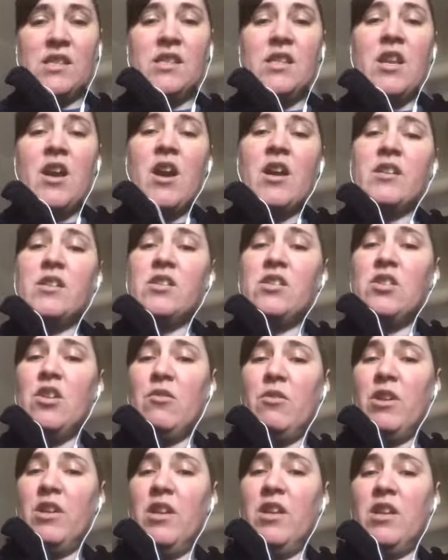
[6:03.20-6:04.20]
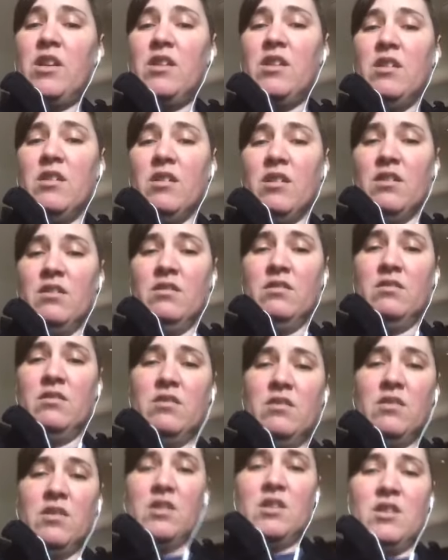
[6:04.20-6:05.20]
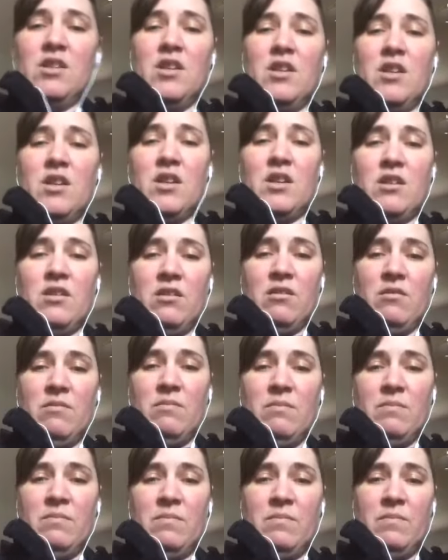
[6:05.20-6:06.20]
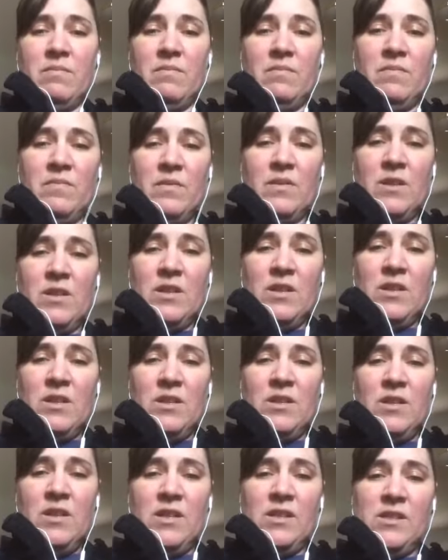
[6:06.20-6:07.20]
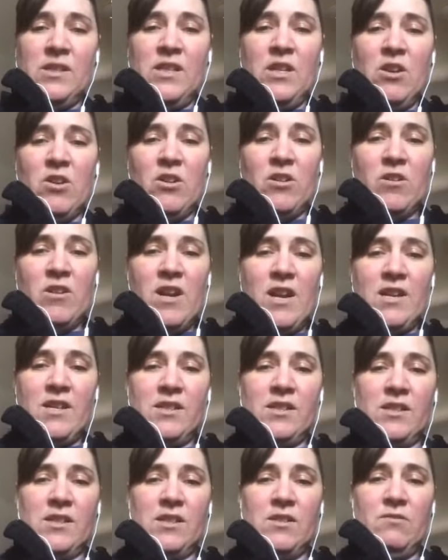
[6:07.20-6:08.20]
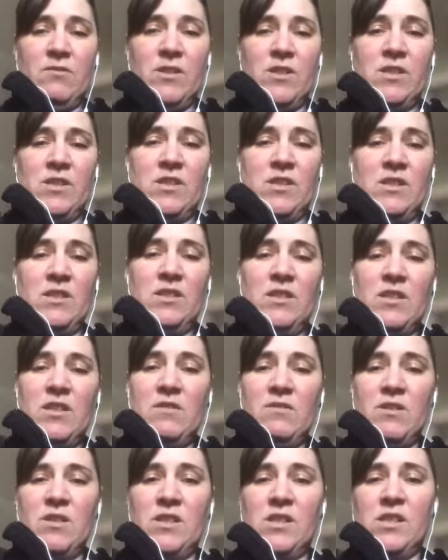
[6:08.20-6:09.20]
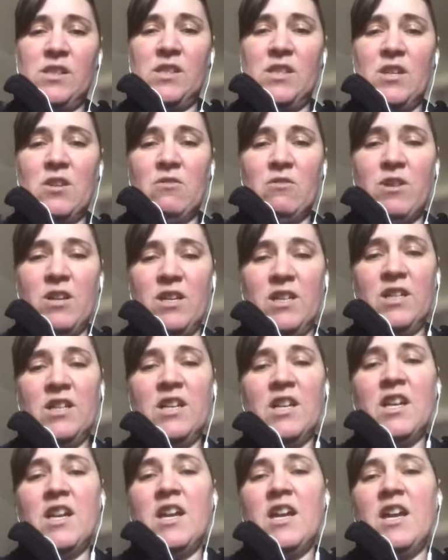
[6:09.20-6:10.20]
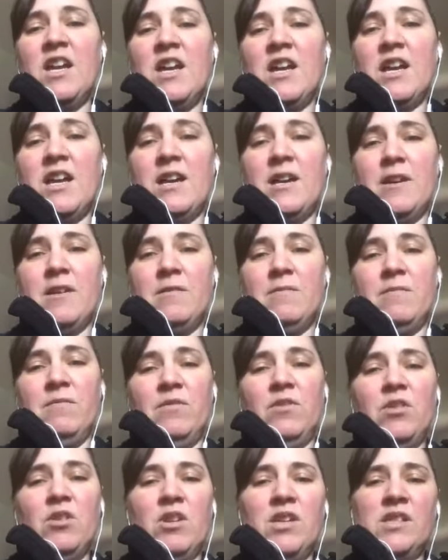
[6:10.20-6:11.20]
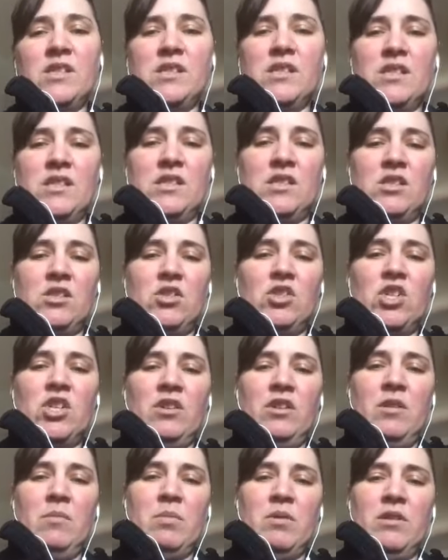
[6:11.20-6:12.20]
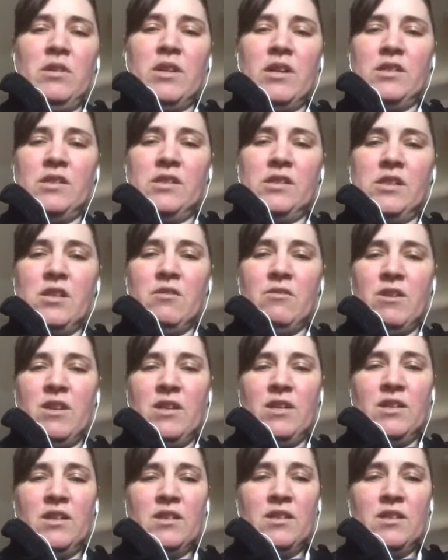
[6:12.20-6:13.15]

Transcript: not snowing here. Nancy Garner asks if it's snowing. No, it's chilly but not snowing.